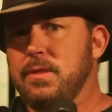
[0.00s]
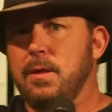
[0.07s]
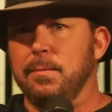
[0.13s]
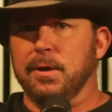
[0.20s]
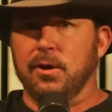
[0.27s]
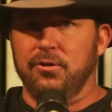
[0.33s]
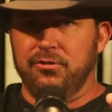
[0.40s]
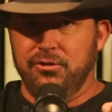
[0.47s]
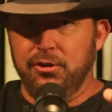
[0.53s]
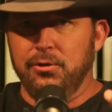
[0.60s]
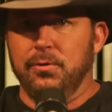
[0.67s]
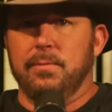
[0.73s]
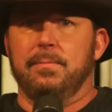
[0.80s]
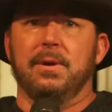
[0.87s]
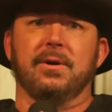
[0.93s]
Because
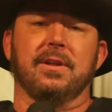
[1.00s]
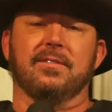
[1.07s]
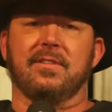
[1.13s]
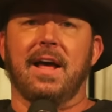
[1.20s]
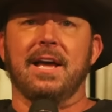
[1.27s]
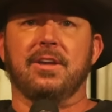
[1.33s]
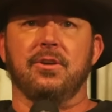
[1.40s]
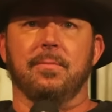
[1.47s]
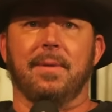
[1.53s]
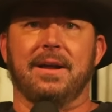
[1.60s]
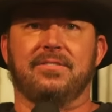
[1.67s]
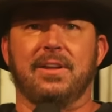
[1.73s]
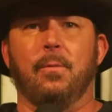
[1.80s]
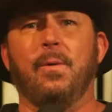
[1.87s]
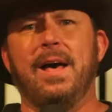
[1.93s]
you and millions like you might
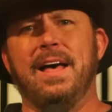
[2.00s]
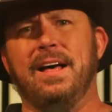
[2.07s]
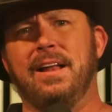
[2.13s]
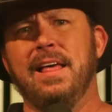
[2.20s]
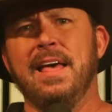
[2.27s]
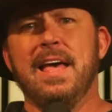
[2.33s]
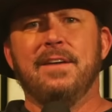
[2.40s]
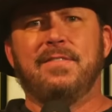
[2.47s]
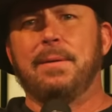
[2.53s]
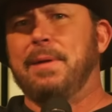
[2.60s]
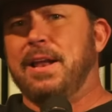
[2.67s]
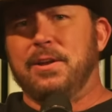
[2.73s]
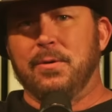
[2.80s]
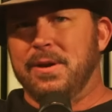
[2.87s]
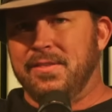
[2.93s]
say, well, if I'm
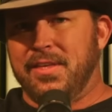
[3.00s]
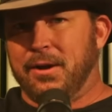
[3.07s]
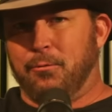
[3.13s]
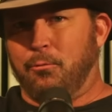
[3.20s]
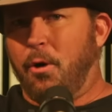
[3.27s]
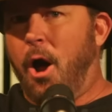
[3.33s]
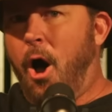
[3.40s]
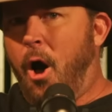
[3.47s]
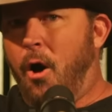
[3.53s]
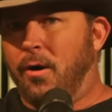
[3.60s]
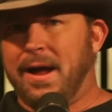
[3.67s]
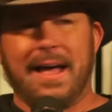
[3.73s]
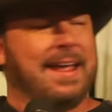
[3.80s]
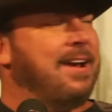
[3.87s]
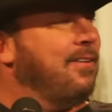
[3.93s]
not doing anything
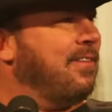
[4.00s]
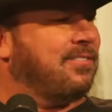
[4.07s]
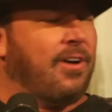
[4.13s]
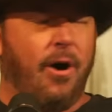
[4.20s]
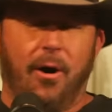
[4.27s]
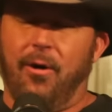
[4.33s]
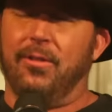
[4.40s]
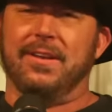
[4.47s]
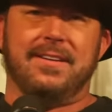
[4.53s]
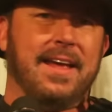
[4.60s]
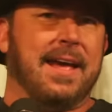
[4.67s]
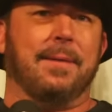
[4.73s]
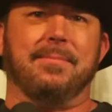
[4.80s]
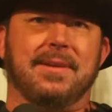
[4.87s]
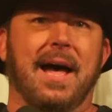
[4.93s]
wrong, I hear this all the
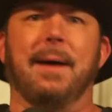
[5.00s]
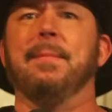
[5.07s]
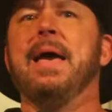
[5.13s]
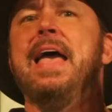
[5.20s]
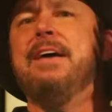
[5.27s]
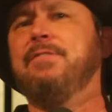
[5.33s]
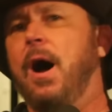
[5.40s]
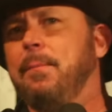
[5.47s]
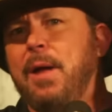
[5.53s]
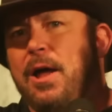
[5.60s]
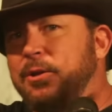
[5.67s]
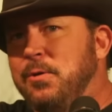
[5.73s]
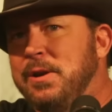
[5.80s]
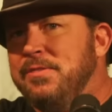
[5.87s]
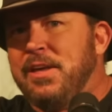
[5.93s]
damn time. If I'm
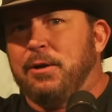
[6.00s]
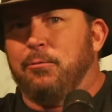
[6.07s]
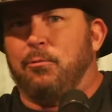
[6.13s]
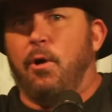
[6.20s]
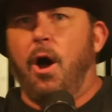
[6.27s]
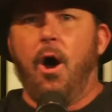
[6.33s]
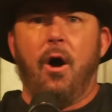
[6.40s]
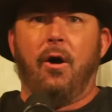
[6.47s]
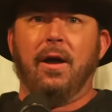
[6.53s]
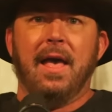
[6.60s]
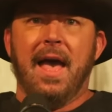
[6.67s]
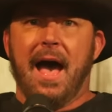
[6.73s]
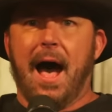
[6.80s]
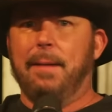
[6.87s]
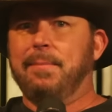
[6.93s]
not doing anything wrong,
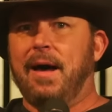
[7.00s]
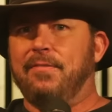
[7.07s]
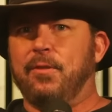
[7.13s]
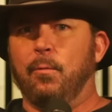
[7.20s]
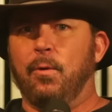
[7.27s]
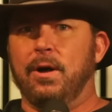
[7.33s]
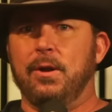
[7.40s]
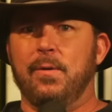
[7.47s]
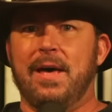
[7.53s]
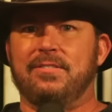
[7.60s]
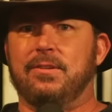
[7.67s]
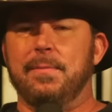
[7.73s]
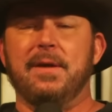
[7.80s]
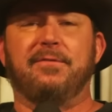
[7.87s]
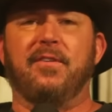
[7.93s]
I'm not the one who has
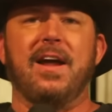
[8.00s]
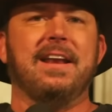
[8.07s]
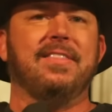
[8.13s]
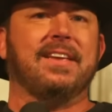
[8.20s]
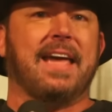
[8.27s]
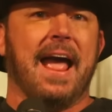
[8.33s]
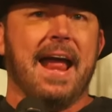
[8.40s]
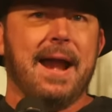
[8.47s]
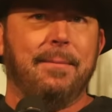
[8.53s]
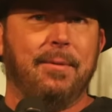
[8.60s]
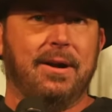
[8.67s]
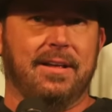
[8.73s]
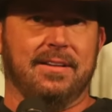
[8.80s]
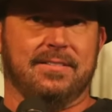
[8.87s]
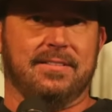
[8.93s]
to be afraid of the
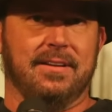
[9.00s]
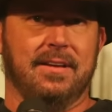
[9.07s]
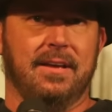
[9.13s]
cameras.